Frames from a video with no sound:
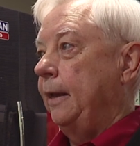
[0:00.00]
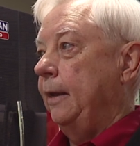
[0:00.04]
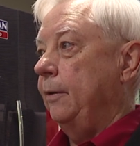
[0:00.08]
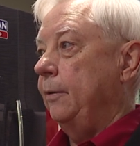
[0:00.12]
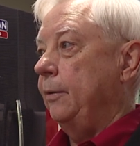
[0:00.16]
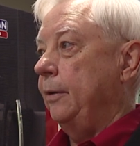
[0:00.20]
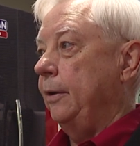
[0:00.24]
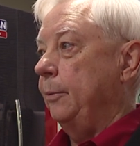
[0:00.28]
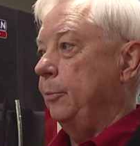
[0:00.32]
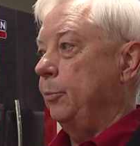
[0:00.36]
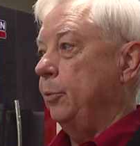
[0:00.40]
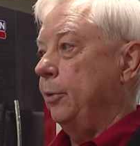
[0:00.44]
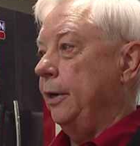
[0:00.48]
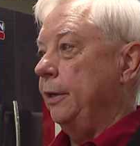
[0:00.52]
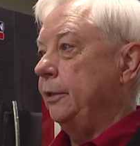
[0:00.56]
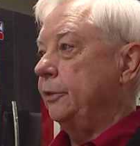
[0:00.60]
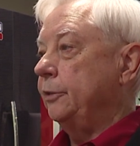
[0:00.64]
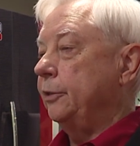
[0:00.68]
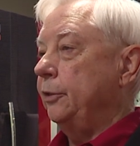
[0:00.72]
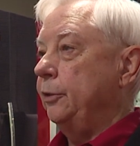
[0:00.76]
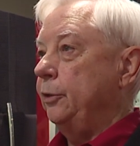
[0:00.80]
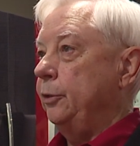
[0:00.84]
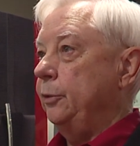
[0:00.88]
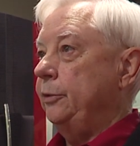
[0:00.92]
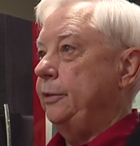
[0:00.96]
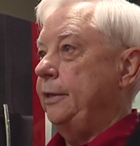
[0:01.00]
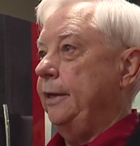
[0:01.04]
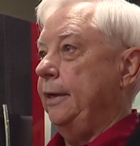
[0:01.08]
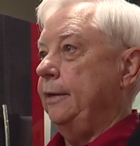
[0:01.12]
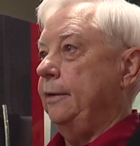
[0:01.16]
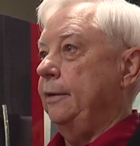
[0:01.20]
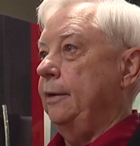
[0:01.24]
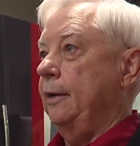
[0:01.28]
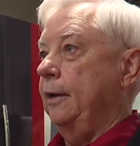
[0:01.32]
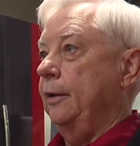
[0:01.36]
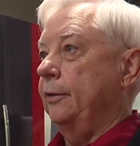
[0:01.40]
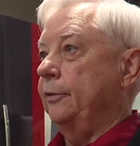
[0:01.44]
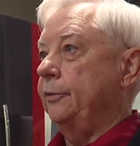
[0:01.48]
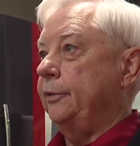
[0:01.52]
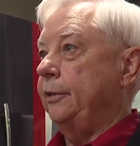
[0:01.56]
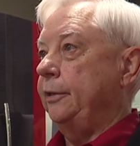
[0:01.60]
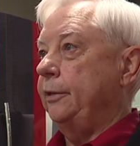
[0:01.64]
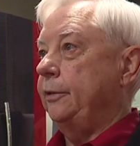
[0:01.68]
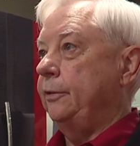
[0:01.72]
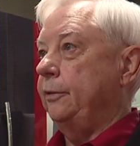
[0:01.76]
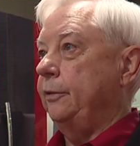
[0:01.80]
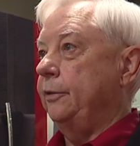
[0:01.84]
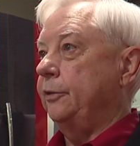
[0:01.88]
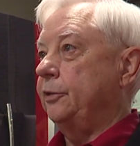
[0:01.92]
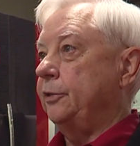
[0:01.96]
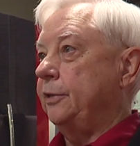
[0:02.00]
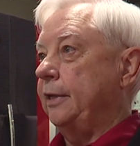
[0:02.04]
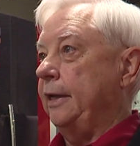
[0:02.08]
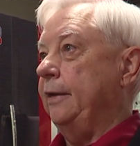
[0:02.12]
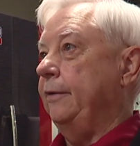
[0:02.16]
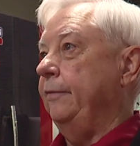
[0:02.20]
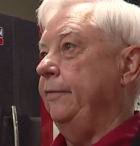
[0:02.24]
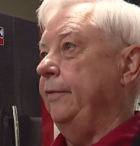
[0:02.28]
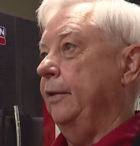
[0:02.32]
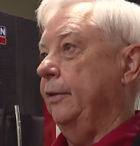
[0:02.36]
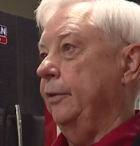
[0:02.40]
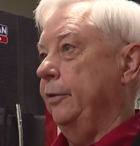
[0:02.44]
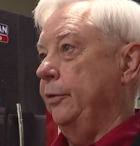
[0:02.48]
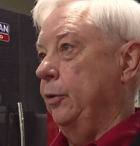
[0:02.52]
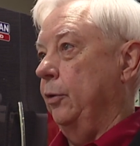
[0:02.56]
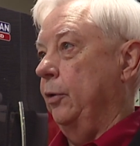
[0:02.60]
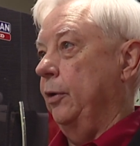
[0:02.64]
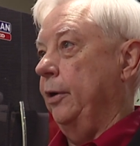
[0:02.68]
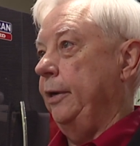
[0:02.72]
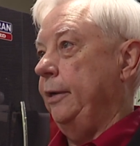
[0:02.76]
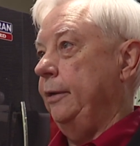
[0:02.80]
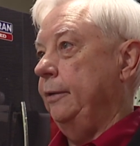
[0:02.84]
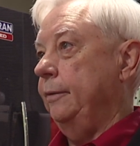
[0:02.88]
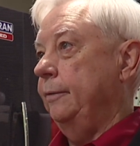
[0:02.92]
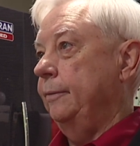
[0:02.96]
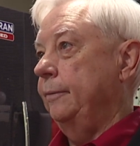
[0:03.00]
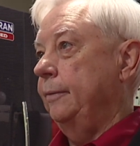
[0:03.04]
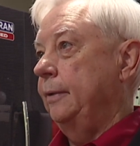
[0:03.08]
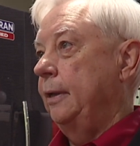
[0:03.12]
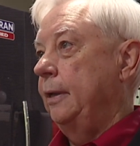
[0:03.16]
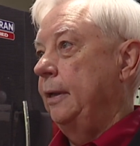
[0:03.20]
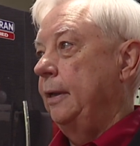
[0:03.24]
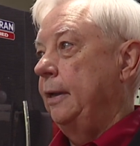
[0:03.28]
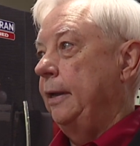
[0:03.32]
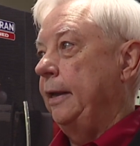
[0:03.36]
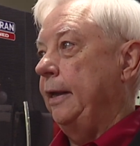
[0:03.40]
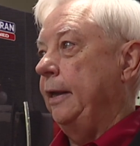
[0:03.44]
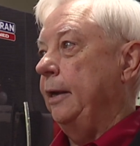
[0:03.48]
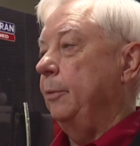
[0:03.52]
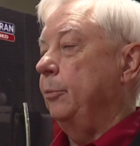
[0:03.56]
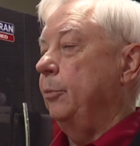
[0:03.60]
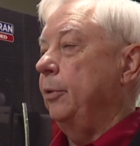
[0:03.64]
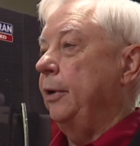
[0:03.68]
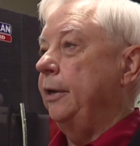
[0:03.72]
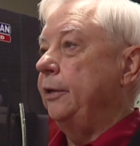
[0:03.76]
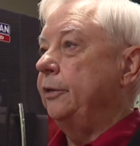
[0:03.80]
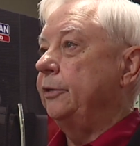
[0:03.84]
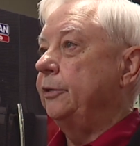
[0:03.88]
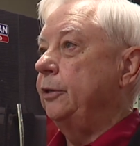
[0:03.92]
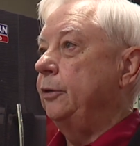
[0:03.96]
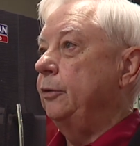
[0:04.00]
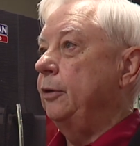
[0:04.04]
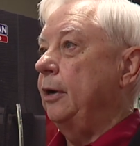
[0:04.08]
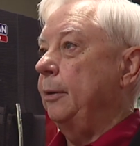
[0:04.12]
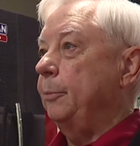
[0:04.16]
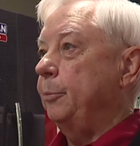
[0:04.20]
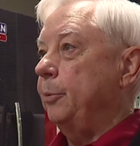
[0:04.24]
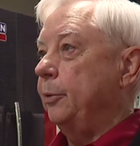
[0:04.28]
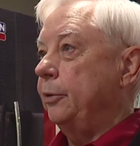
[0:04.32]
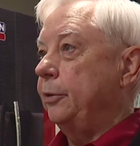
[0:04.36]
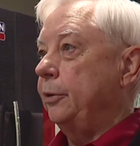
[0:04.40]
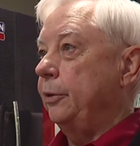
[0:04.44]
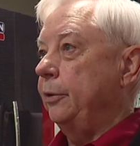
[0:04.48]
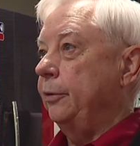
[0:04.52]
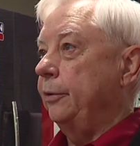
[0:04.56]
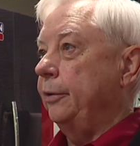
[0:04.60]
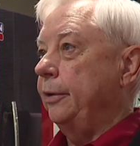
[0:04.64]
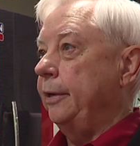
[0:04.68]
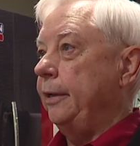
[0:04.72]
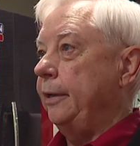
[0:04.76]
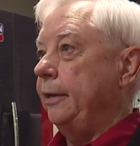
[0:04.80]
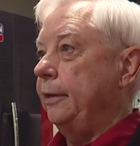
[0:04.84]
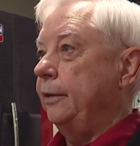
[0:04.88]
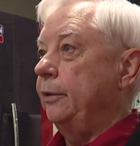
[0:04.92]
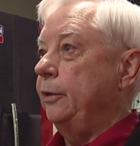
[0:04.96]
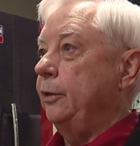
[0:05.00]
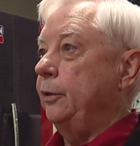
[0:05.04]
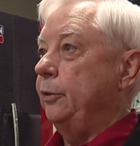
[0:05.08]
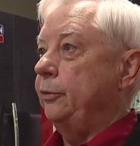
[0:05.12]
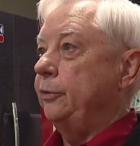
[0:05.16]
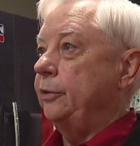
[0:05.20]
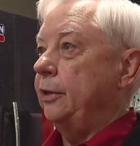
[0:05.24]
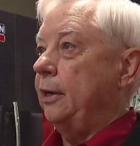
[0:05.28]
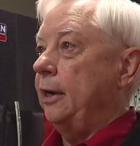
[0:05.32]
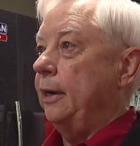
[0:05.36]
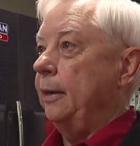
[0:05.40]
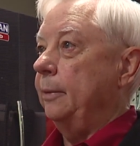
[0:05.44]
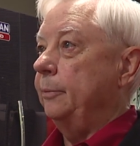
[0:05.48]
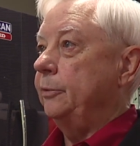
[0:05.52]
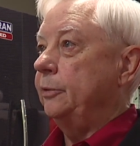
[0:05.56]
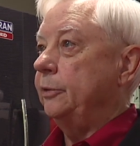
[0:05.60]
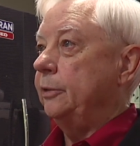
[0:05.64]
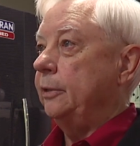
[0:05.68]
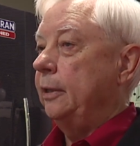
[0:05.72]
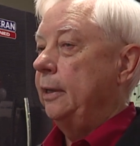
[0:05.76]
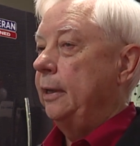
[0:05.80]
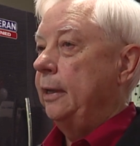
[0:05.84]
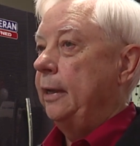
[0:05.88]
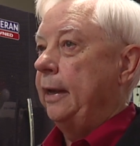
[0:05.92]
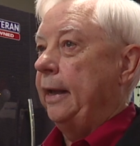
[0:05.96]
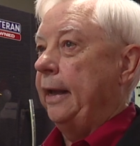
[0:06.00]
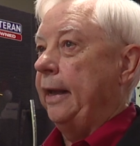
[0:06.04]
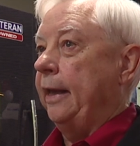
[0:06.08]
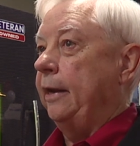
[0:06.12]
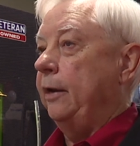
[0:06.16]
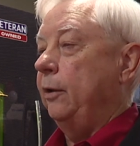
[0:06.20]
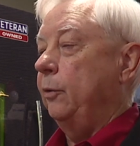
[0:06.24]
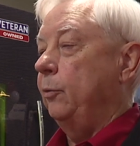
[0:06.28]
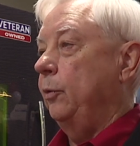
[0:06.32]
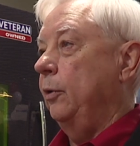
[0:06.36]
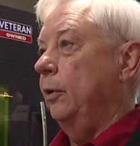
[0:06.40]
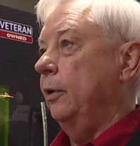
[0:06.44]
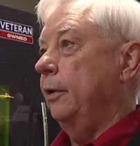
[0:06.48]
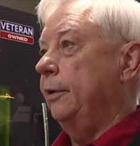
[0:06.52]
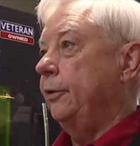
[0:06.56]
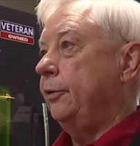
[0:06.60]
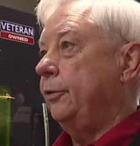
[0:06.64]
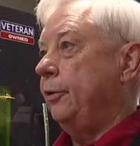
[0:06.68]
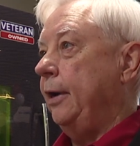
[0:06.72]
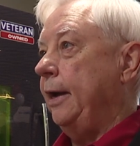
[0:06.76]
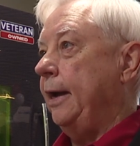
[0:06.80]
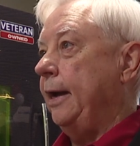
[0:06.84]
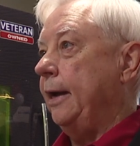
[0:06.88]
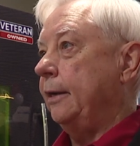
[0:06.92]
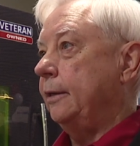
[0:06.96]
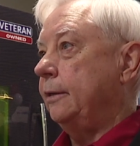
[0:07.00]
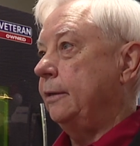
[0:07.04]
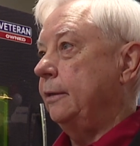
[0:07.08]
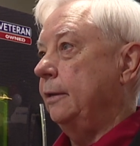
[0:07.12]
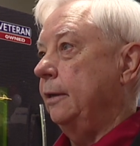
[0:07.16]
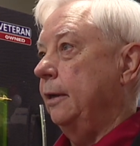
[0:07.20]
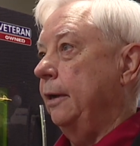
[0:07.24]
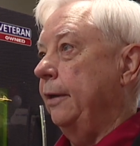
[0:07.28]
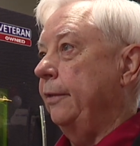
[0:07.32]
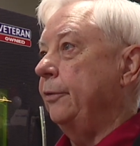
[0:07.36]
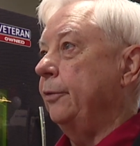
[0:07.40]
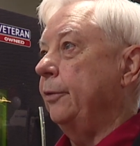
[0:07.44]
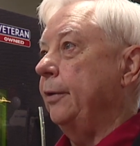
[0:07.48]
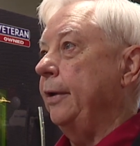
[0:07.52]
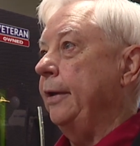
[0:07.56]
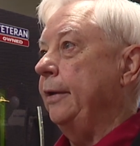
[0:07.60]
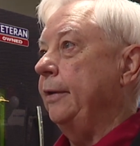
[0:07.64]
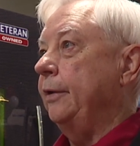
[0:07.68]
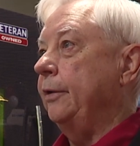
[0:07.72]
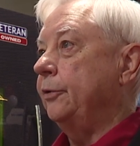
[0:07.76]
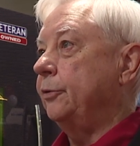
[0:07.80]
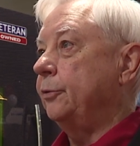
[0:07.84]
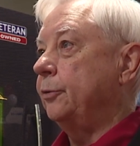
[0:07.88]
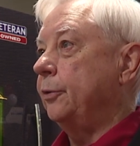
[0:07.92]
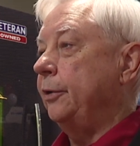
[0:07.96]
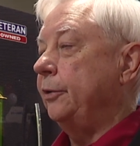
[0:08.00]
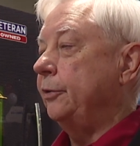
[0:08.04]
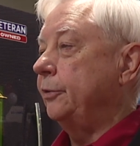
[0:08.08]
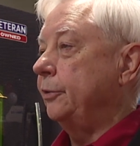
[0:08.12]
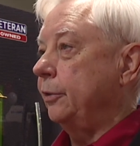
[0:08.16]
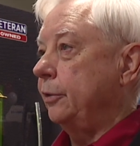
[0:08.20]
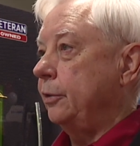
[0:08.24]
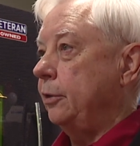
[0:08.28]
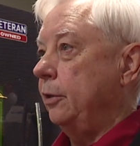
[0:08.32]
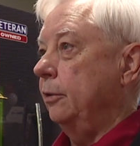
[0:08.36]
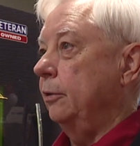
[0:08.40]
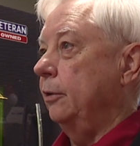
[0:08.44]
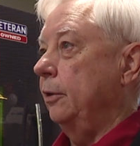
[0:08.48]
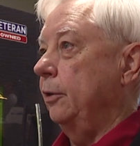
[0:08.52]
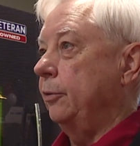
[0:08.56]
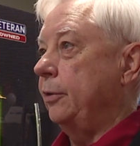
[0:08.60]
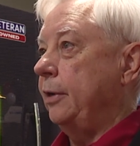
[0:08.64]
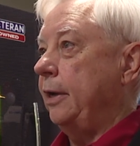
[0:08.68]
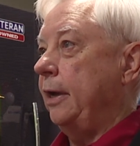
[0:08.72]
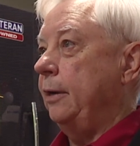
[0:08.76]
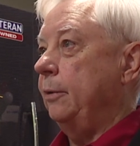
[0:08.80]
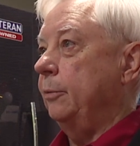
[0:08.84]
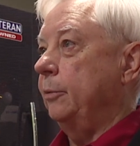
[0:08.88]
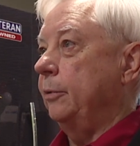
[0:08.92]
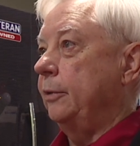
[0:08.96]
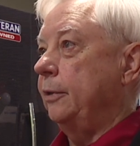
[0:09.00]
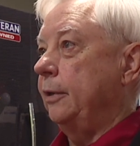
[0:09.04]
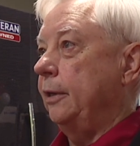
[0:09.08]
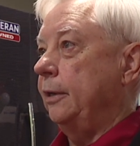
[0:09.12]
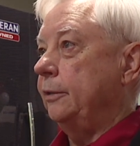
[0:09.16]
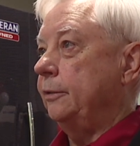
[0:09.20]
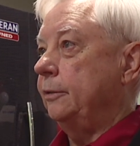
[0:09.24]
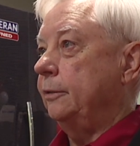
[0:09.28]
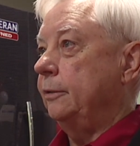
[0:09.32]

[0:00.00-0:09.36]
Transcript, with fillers: It, it brings a new technology to the state of Illinois, and it brings new opportunity and new jobs, and it will attract other industries to co-locate with us.